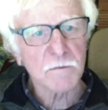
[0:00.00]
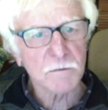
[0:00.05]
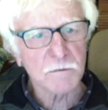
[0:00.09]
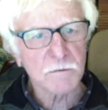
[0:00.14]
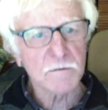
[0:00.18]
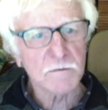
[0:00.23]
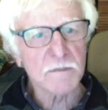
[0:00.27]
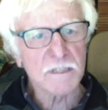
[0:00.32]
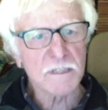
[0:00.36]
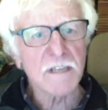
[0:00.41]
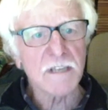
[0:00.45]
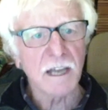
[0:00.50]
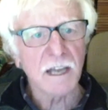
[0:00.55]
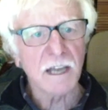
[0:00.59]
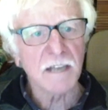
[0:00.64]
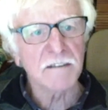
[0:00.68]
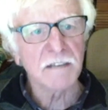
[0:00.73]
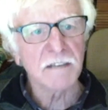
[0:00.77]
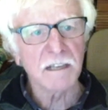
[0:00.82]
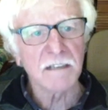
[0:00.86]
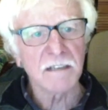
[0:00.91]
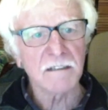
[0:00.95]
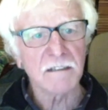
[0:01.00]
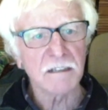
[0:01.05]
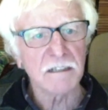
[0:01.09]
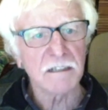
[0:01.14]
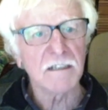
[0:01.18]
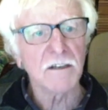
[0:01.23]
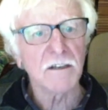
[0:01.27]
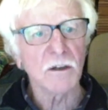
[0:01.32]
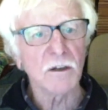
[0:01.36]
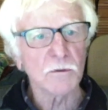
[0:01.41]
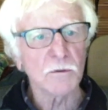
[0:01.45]
was said, and
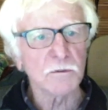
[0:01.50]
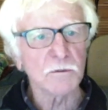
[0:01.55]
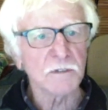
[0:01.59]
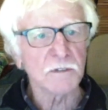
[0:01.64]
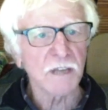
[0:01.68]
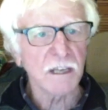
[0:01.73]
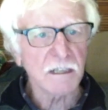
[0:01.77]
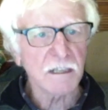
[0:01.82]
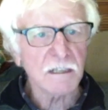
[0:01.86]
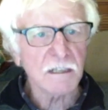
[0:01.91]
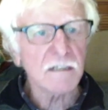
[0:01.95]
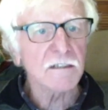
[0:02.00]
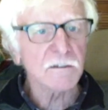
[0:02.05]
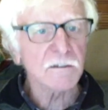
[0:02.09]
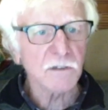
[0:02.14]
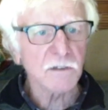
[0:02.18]
they can't